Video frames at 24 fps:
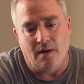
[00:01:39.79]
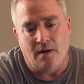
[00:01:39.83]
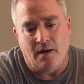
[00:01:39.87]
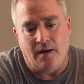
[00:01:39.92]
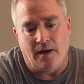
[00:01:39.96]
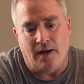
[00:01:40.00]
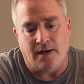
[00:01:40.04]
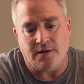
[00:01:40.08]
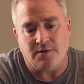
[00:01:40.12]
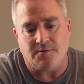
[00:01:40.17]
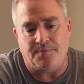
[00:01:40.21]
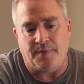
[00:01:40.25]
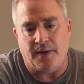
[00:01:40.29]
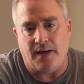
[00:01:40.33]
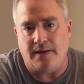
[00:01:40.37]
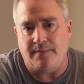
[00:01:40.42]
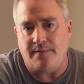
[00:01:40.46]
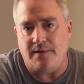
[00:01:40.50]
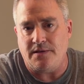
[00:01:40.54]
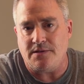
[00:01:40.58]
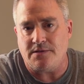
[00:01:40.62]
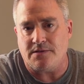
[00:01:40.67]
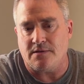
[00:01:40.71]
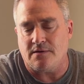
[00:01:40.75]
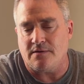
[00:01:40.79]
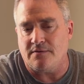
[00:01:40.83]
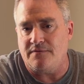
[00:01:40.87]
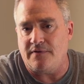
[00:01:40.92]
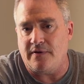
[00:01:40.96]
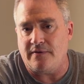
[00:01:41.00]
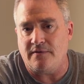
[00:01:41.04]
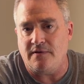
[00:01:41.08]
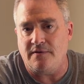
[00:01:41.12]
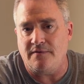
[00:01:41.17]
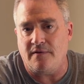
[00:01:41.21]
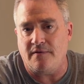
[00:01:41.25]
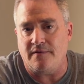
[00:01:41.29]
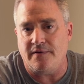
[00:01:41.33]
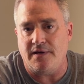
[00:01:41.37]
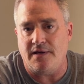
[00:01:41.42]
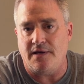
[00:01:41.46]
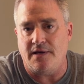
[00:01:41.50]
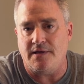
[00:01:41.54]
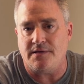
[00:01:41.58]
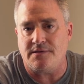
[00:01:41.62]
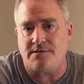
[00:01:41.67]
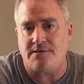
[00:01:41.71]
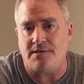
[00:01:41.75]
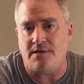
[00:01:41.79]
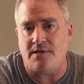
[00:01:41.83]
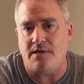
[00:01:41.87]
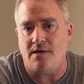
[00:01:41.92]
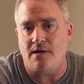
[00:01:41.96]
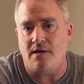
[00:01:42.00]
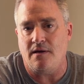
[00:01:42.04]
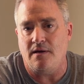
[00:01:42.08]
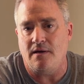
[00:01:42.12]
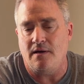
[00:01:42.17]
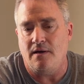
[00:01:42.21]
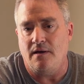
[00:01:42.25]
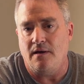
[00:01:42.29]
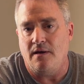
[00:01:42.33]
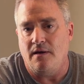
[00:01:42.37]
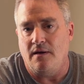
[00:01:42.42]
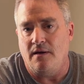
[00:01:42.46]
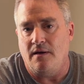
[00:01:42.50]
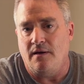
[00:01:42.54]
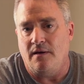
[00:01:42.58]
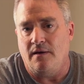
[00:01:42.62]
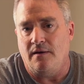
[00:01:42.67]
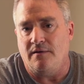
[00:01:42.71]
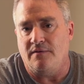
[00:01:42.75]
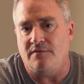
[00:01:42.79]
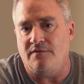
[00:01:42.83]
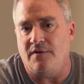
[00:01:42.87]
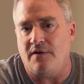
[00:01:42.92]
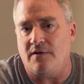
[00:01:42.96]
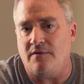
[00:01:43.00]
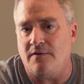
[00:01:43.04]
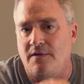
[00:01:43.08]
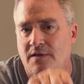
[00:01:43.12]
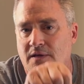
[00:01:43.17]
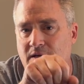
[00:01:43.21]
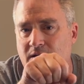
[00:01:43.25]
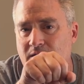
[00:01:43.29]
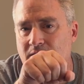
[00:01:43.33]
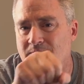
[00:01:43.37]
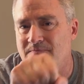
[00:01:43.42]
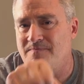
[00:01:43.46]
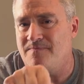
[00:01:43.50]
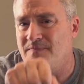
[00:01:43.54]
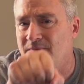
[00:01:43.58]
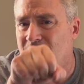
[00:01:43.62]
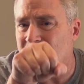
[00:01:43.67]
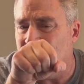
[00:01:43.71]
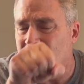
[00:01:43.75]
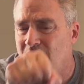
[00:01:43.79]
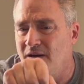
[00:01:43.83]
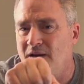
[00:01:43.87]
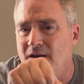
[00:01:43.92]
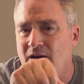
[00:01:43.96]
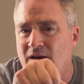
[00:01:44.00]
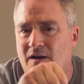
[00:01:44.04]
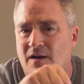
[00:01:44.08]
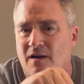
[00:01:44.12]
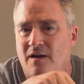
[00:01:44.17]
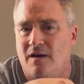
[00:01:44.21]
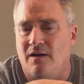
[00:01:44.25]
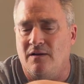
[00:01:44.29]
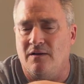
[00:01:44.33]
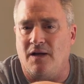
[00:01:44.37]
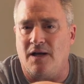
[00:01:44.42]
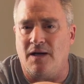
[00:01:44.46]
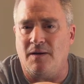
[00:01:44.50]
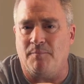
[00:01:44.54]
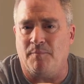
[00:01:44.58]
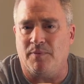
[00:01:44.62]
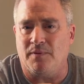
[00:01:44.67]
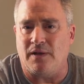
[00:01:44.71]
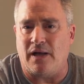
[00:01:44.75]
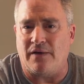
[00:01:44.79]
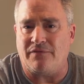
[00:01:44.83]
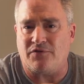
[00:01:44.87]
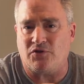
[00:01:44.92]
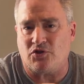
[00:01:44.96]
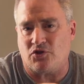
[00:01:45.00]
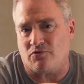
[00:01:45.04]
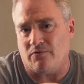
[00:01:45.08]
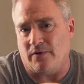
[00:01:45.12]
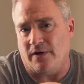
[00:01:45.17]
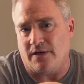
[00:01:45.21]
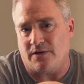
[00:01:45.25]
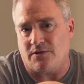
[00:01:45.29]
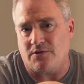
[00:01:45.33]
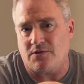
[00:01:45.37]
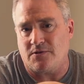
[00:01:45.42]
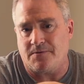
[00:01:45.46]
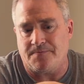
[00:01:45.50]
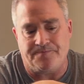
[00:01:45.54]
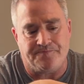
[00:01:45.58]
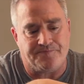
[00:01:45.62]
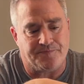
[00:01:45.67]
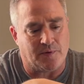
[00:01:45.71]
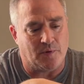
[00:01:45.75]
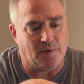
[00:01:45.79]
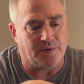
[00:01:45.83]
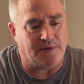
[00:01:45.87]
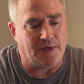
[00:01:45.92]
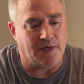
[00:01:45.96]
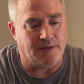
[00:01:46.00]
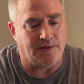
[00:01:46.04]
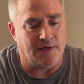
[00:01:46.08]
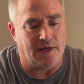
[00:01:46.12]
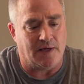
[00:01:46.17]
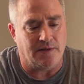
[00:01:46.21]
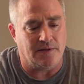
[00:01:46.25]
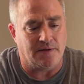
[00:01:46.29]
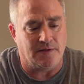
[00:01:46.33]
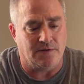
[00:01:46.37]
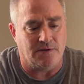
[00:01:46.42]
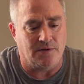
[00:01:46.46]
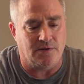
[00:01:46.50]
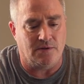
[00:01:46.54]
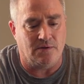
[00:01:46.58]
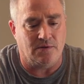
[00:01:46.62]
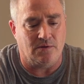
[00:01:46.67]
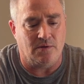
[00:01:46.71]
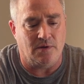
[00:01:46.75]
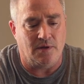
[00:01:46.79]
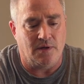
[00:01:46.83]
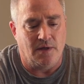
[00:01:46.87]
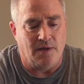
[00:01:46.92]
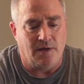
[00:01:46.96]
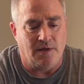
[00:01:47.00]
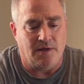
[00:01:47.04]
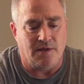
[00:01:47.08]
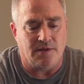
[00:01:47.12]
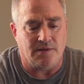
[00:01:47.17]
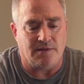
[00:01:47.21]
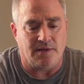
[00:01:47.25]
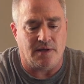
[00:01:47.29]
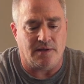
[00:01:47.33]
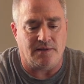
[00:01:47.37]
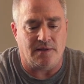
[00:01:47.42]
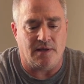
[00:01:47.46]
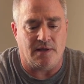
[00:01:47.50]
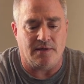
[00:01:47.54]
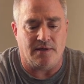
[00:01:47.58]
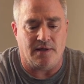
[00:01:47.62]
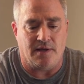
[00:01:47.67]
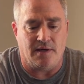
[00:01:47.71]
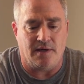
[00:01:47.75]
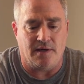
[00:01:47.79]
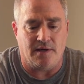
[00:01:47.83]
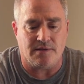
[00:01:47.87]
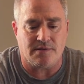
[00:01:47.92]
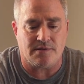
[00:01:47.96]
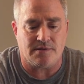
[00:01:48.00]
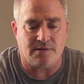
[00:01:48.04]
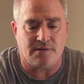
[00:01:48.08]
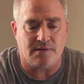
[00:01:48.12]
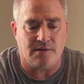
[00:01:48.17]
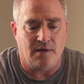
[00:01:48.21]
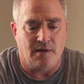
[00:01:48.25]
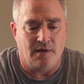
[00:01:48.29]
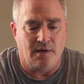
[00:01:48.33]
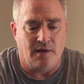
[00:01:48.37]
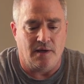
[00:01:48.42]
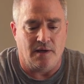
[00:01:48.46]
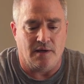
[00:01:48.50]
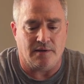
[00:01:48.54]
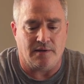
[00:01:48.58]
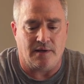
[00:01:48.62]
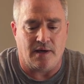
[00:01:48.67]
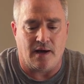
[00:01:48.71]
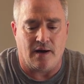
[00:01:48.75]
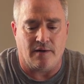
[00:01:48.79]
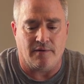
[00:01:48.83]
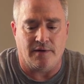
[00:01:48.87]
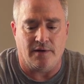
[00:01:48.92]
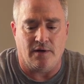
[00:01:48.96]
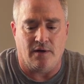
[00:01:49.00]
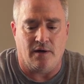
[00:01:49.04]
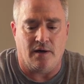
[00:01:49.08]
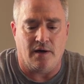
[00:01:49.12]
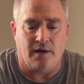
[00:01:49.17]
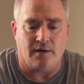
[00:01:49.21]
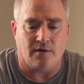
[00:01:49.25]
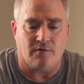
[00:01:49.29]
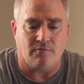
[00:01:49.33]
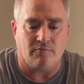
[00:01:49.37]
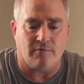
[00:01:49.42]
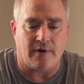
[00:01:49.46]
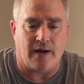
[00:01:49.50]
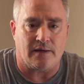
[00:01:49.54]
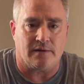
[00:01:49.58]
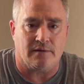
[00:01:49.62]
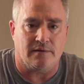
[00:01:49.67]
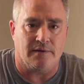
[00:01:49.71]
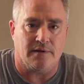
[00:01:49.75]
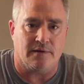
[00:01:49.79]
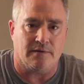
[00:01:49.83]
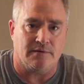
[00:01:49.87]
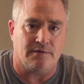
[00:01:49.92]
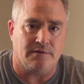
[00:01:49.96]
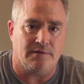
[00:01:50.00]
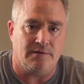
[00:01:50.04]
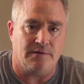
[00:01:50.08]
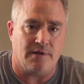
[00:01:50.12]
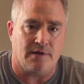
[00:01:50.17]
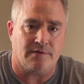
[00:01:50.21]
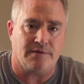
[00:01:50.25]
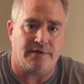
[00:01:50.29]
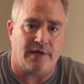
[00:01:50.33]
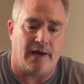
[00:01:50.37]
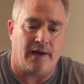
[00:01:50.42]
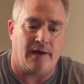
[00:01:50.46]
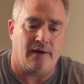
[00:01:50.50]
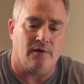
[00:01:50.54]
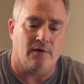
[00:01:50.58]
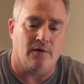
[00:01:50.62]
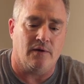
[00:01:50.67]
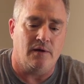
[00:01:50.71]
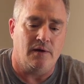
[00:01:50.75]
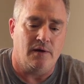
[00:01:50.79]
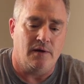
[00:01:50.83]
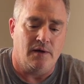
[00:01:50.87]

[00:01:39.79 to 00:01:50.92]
As babies, they're very hissy, a lot of bluff strikes. What they tend to do is they tend to hiss and carry on and rattle their tail.